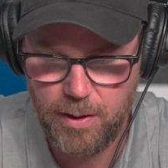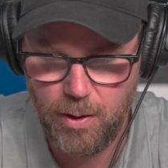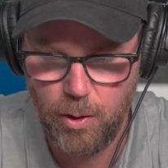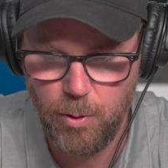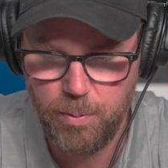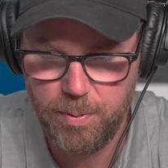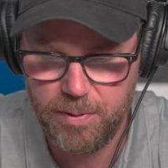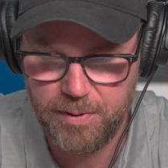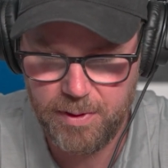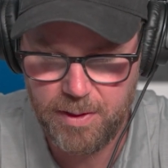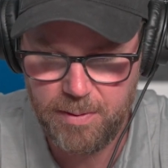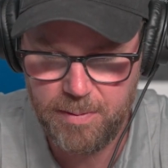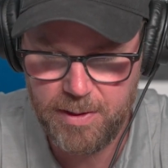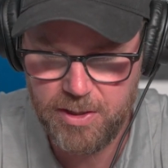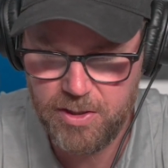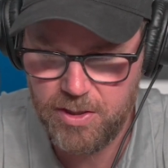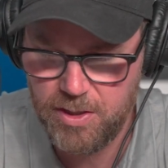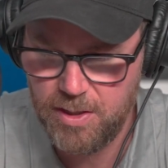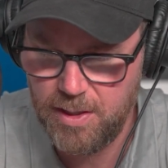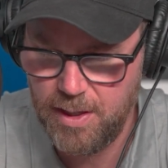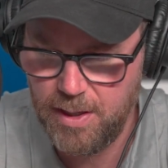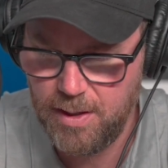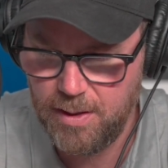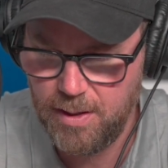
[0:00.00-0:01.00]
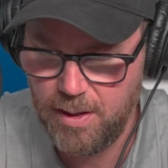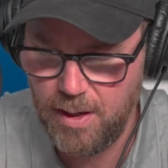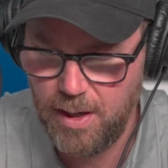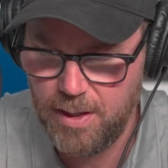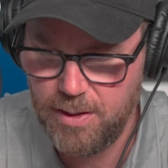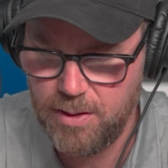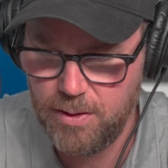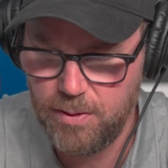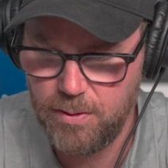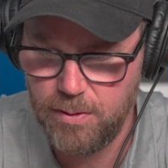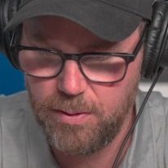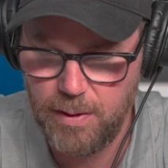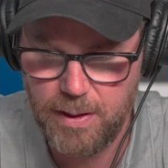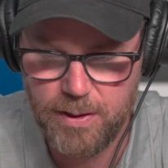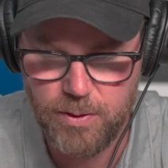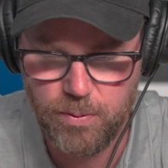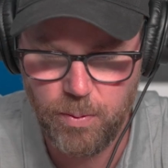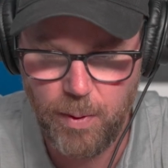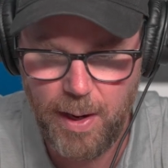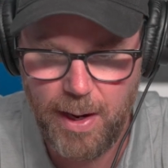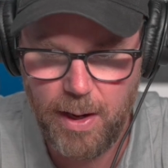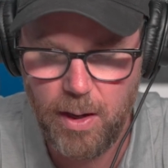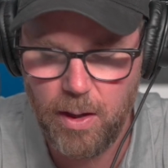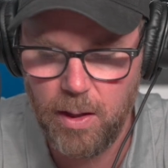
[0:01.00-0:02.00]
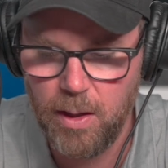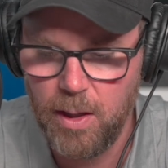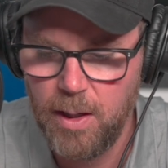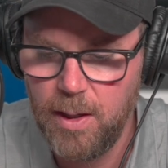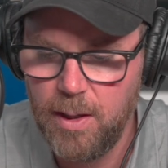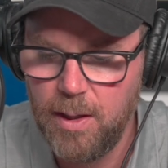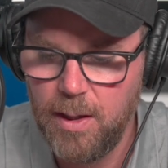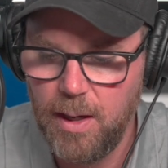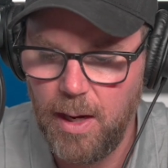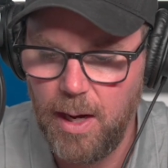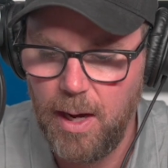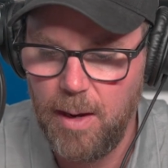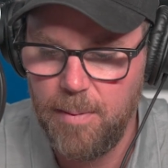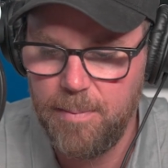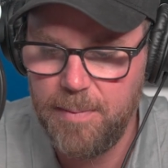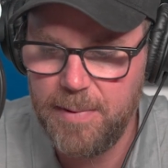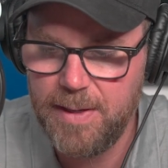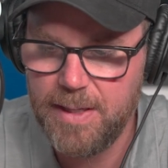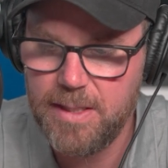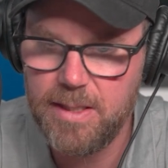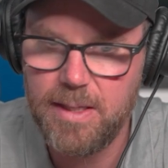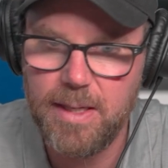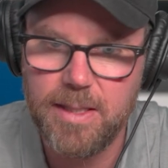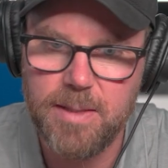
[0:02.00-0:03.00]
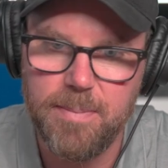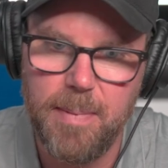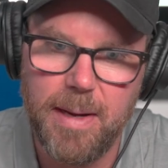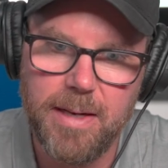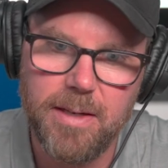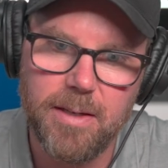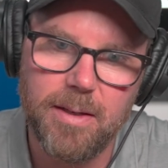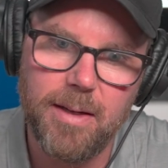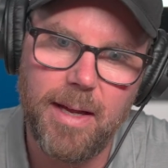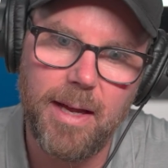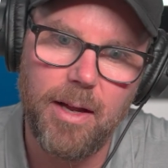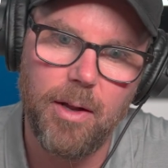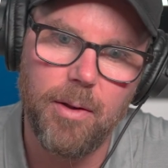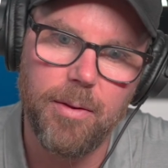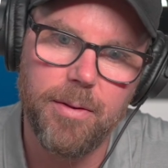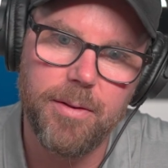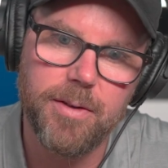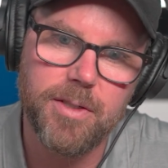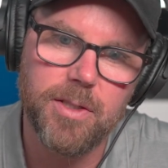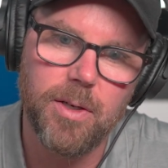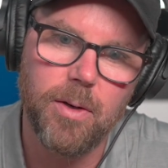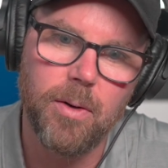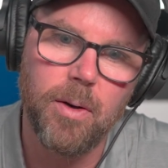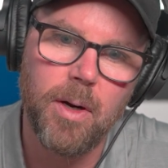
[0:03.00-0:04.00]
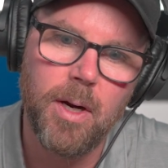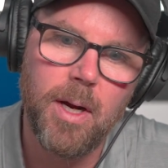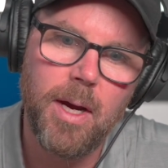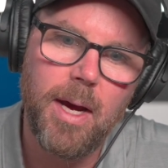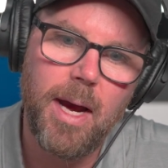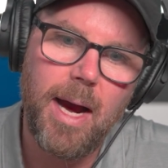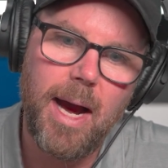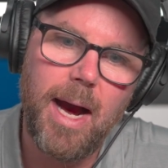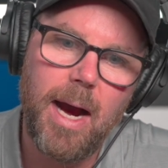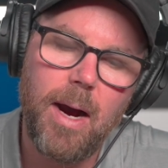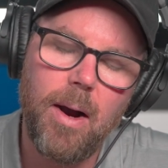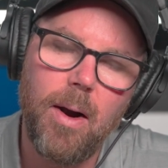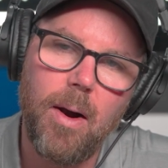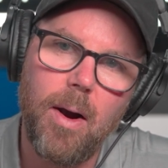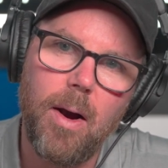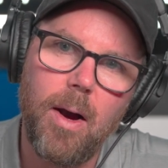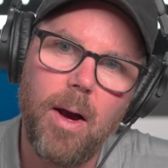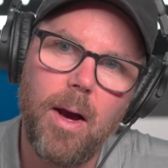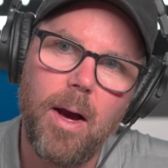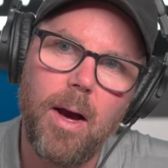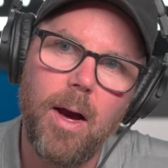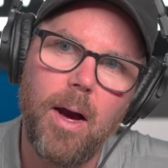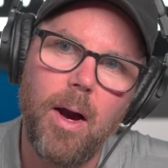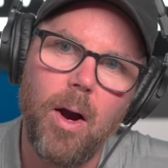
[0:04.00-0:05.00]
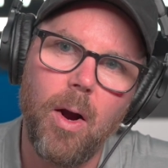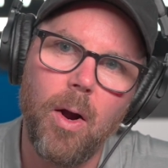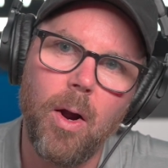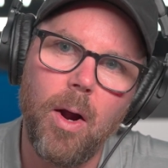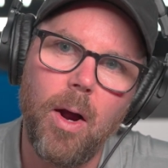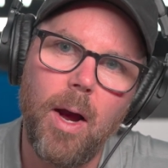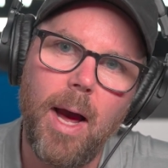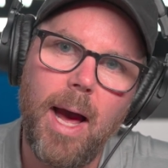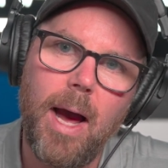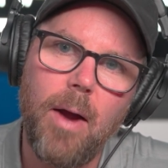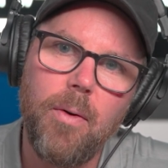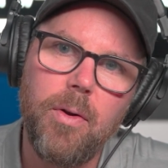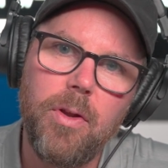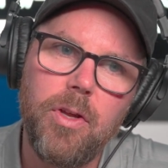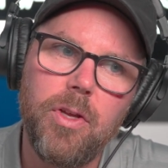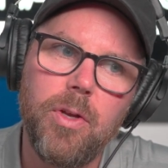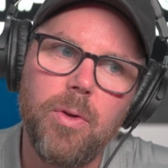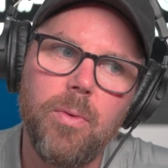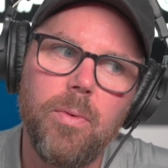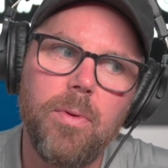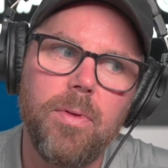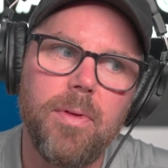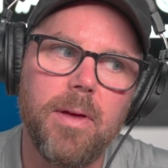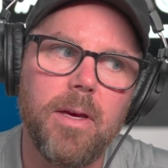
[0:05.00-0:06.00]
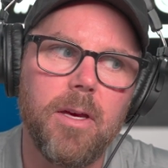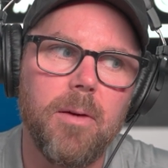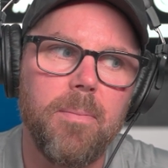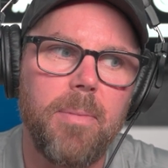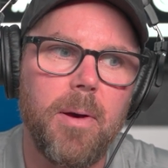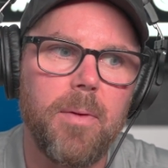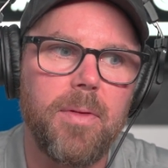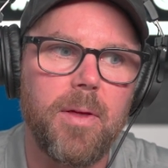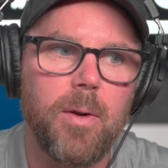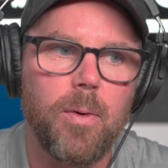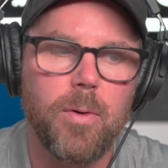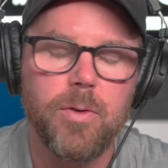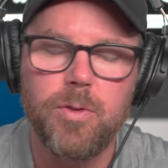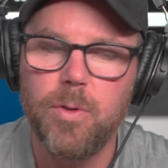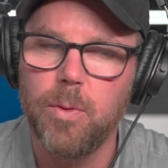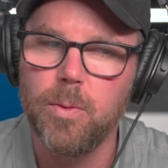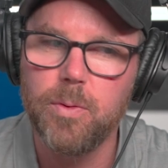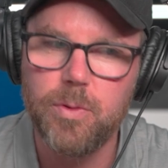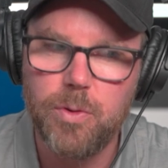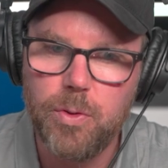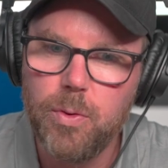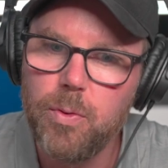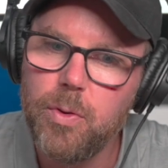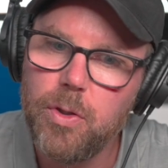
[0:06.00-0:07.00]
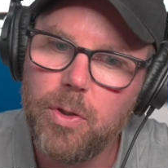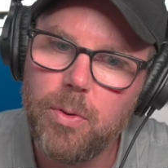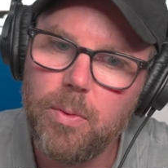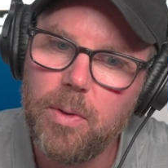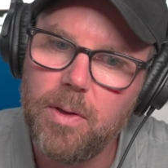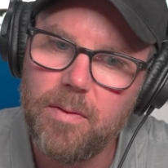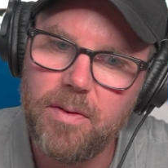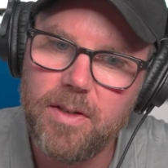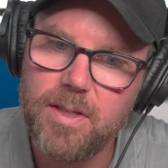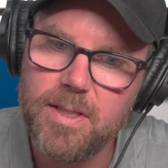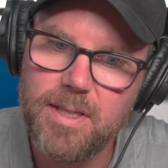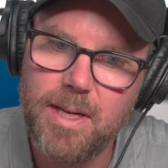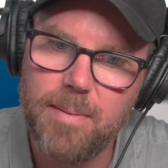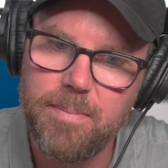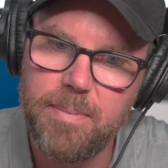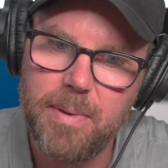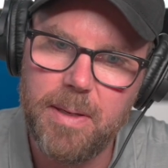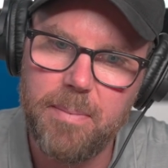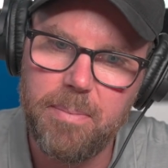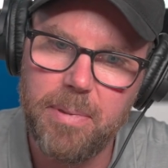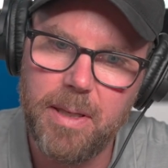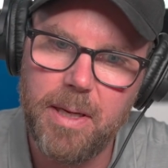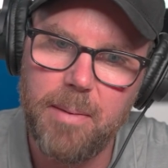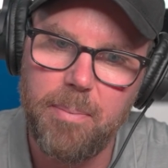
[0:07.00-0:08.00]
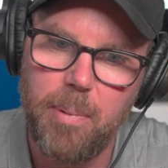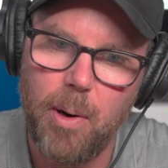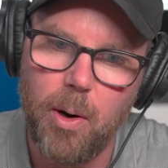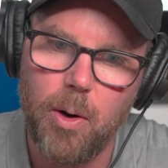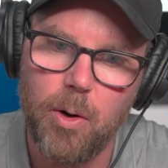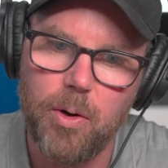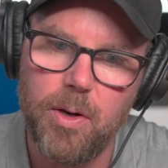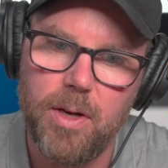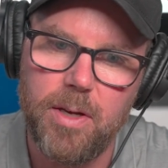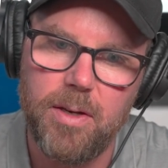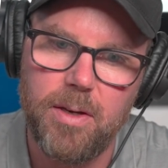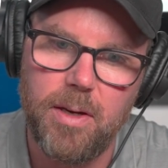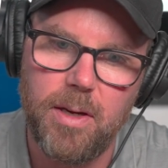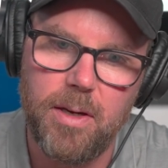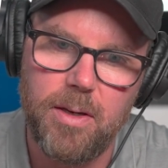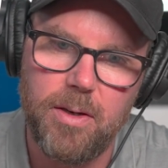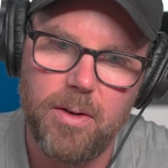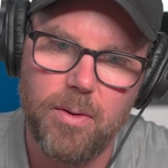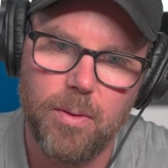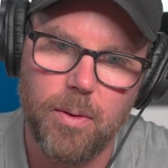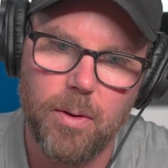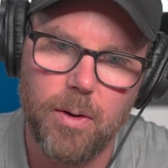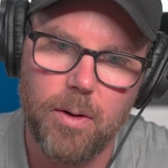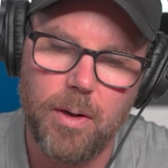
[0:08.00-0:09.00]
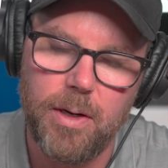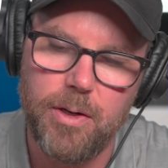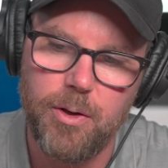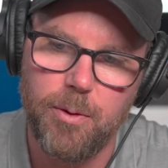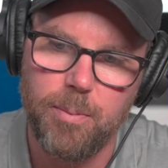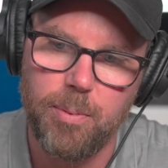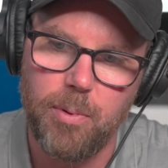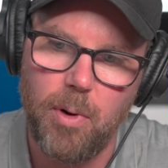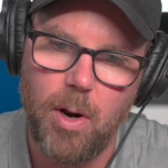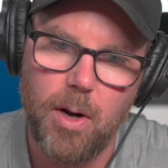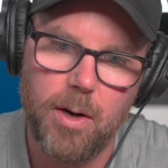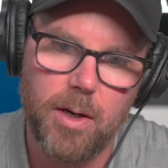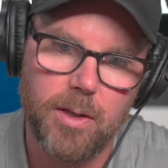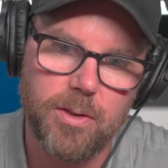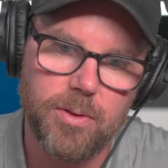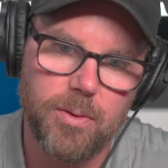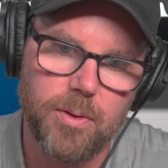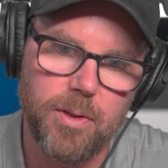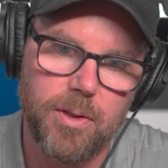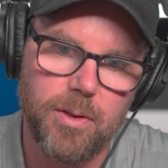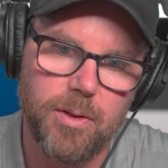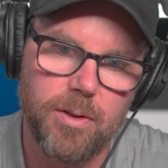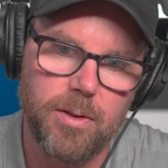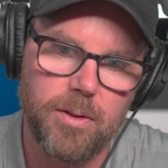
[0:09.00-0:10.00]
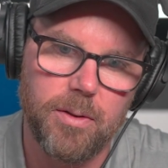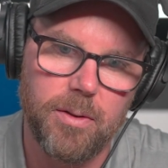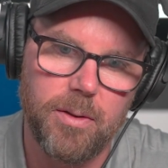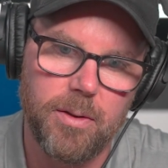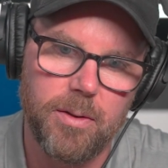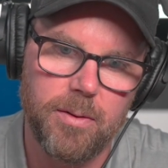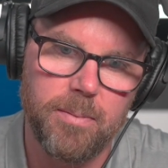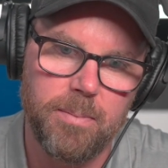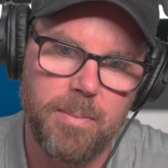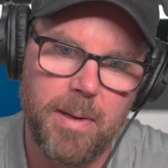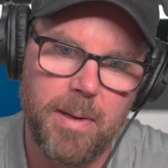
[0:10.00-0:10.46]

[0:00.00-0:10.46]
openly mentioned that I do as well, and that's mental health. So how do you think about that, or do you even, does that play a part in your product or your